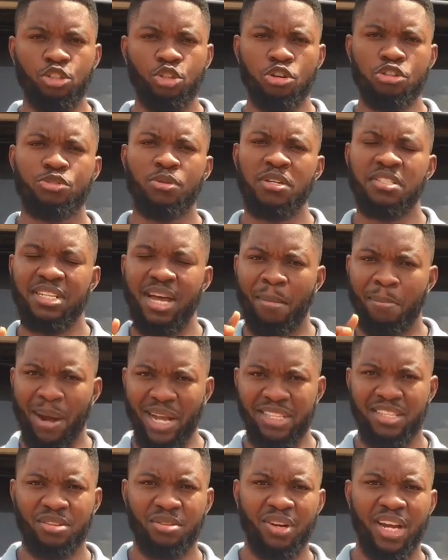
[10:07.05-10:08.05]
Those ones are
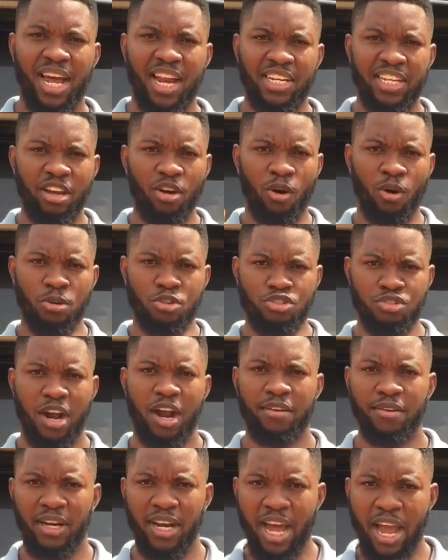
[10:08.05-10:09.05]
particularly
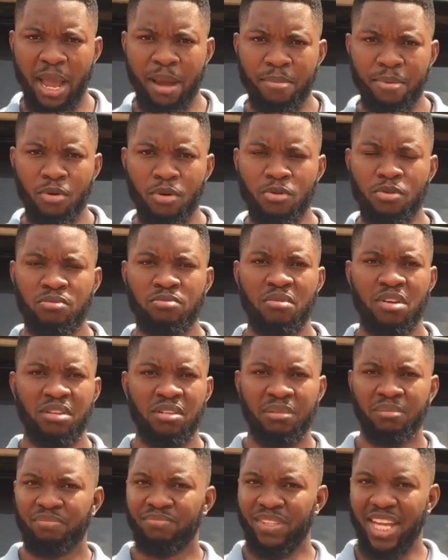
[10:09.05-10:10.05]
ultra reliable.
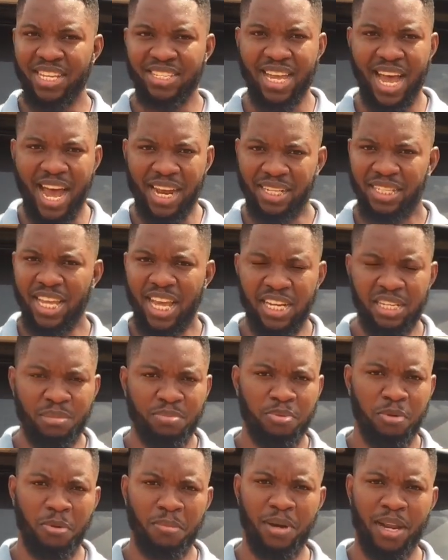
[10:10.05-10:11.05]
There's hardly
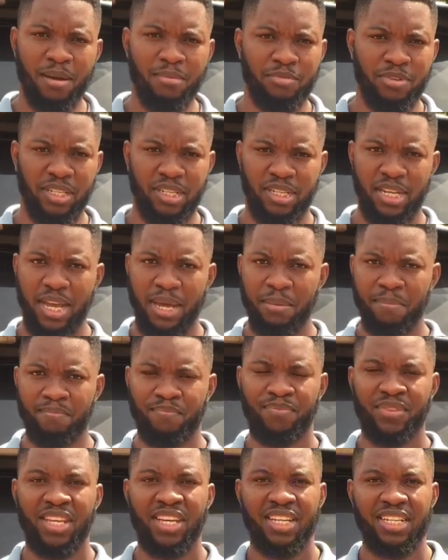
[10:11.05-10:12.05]
any problem with
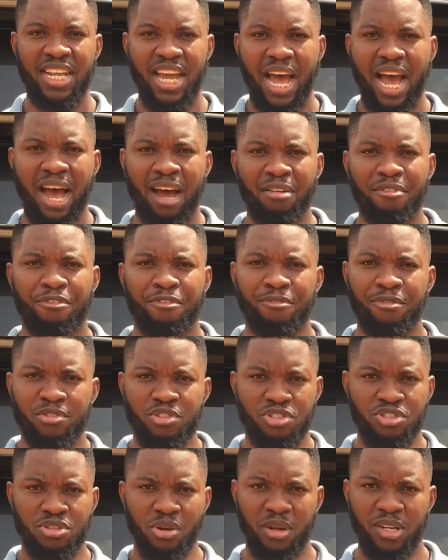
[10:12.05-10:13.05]
them. They have
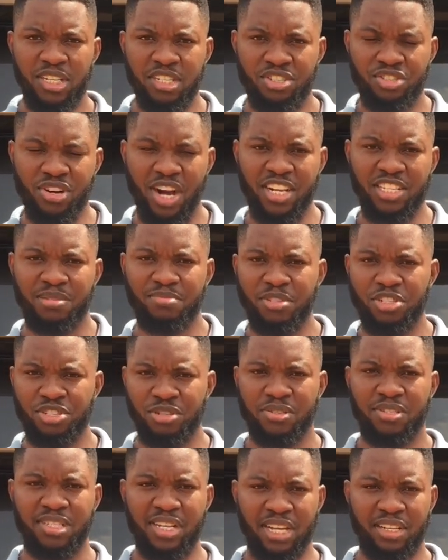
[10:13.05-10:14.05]
solid
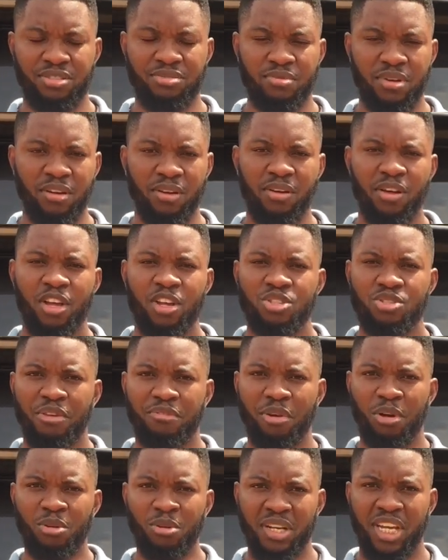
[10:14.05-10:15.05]
transmissions as well.
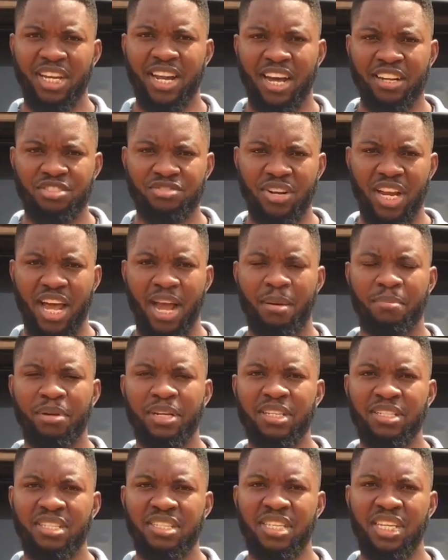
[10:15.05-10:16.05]
So if you're looking at
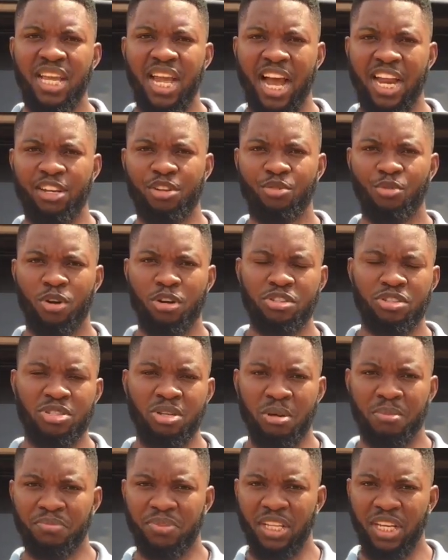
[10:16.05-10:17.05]
reliability and you want
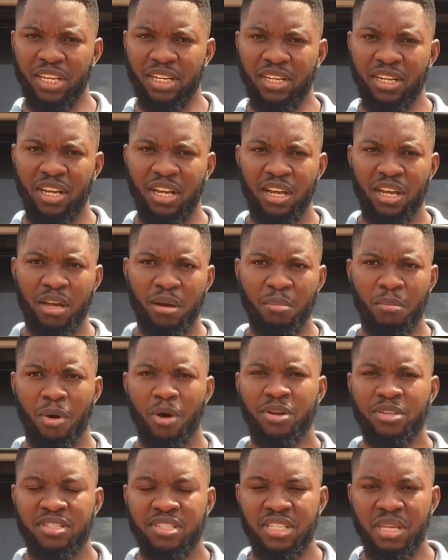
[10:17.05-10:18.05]
something
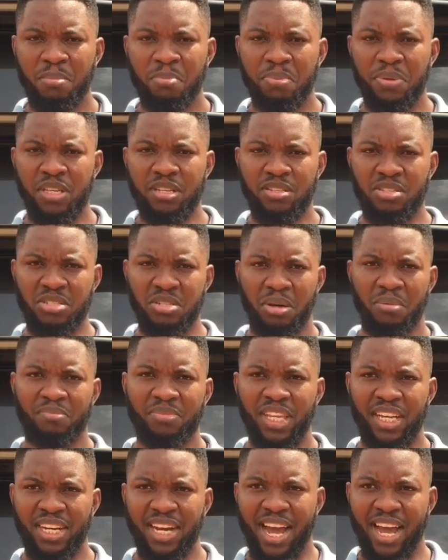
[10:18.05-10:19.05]
more zippy,
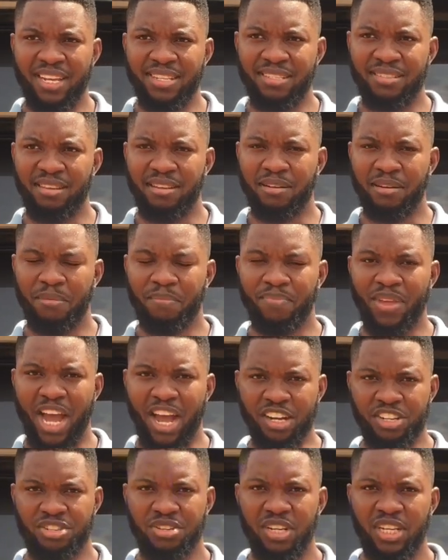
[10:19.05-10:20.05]
something that is
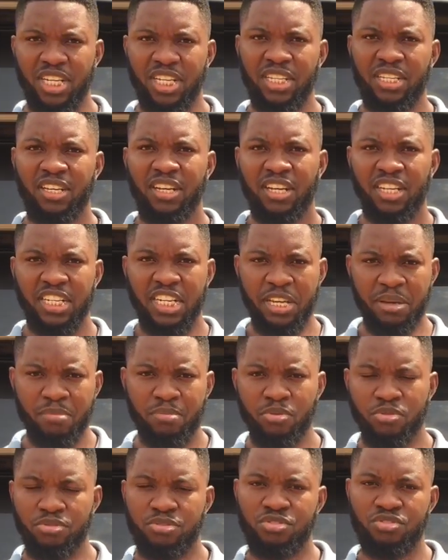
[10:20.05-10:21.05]
actually
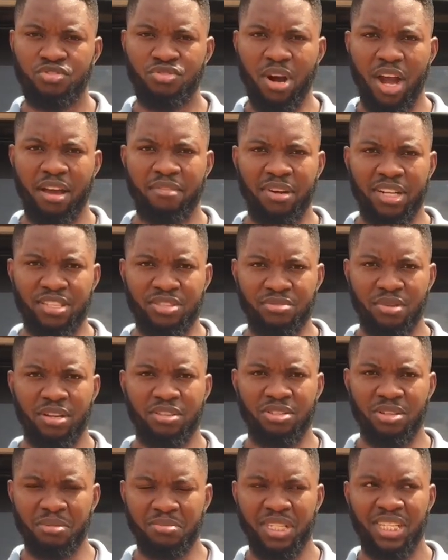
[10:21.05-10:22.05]
nimble to drive as
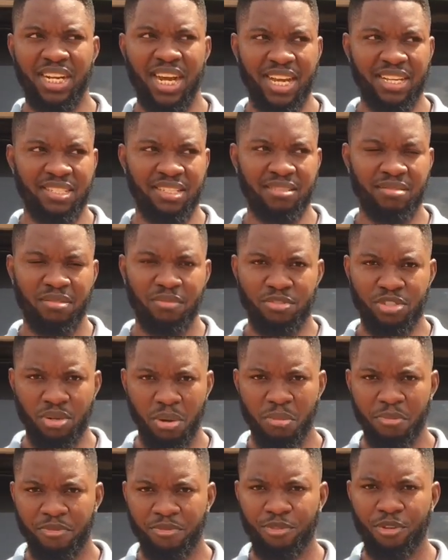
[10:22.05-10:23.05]
well, something that is
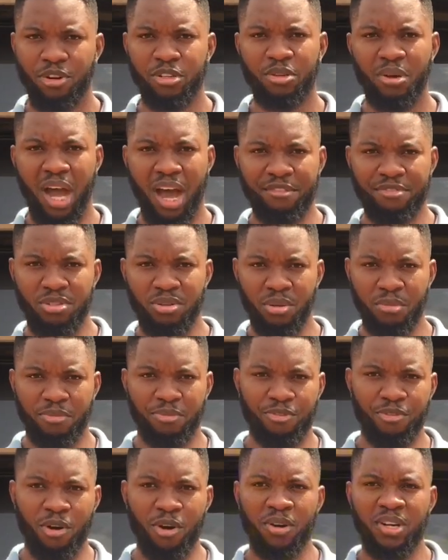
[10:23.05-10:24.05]
some fun, you have
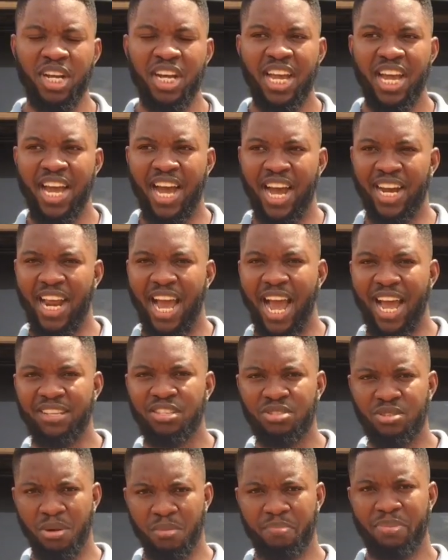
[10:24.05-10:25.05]
some fun and
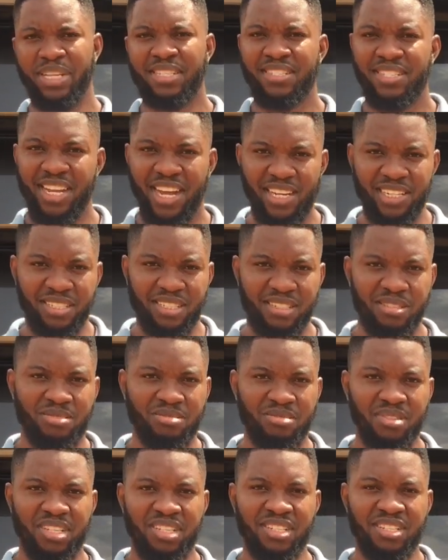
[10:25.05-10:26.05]
has some personality
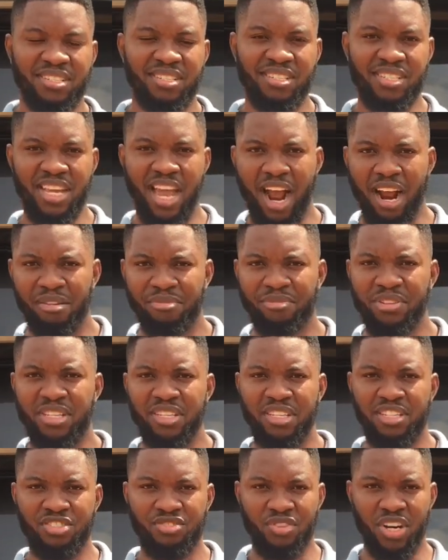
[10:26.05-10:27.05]
to it, the
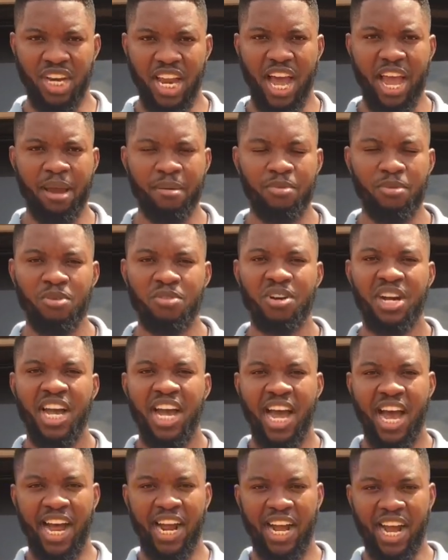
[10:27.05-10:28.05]
CRV is reliable
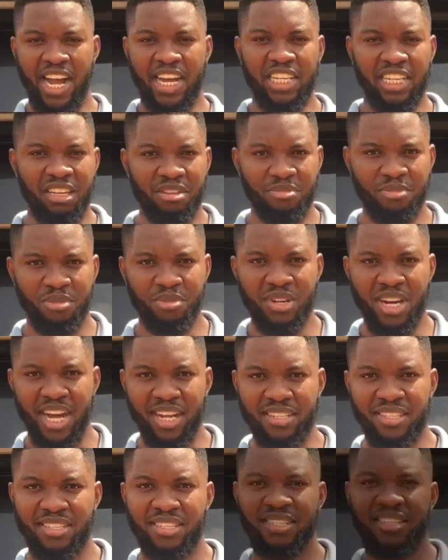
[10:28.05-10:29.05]
and can give you
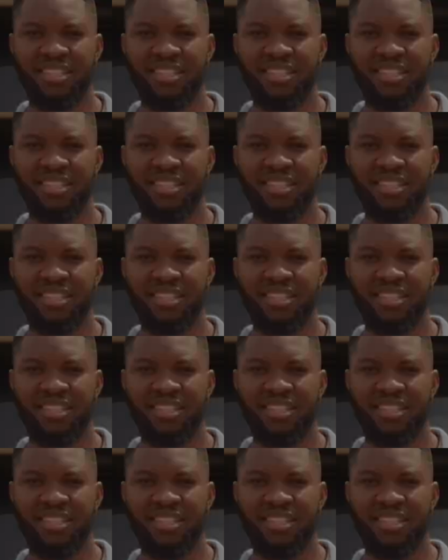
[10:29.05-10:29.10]
that.